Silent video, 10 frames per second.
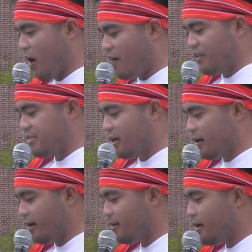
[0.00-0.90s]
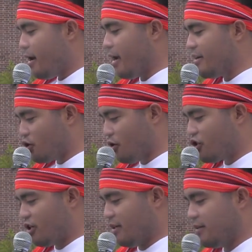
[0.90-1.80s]
profiteering,
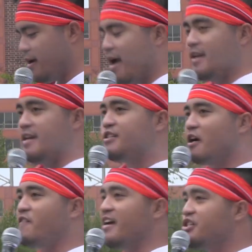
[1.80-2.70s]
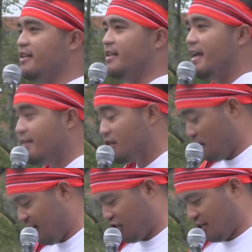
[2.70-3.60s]
intrusion, and intervention in the
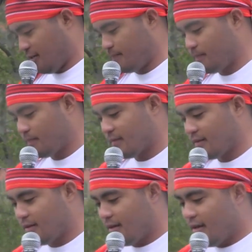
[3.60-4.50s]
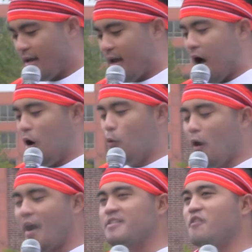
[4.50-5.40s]
region. A
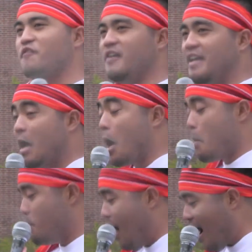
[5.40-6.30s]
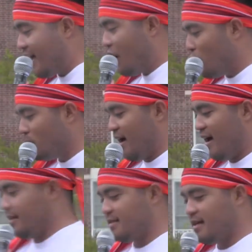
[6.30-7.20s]
war to free my
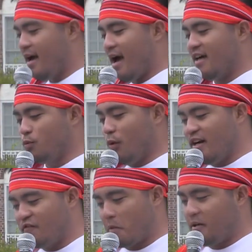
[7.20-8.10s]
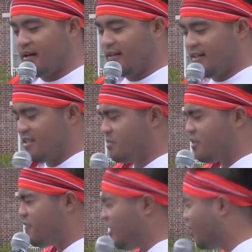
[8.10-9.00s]
homeland as one of
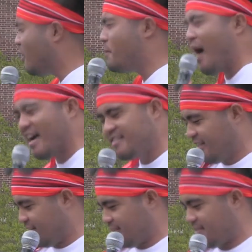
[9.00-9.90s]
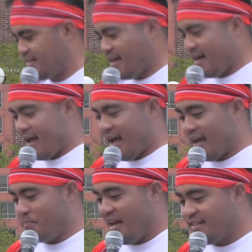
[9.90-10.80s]
imperialism's feudal bastions
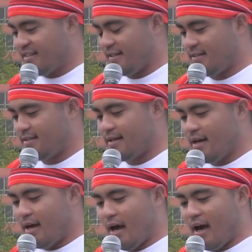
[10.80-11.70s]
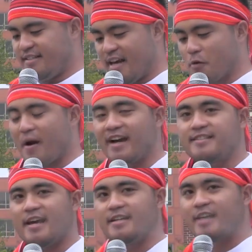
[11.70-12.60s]
and bases, a
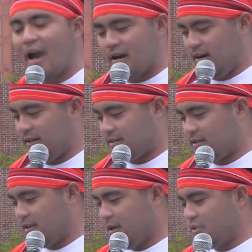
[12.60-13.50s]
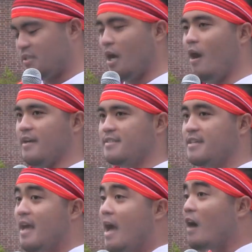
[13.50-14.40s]
direct and dire hit to the heart
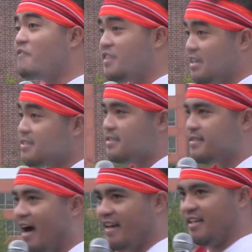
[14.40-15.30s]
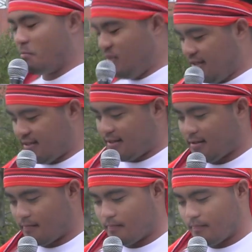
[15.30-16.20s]
of this dying beast.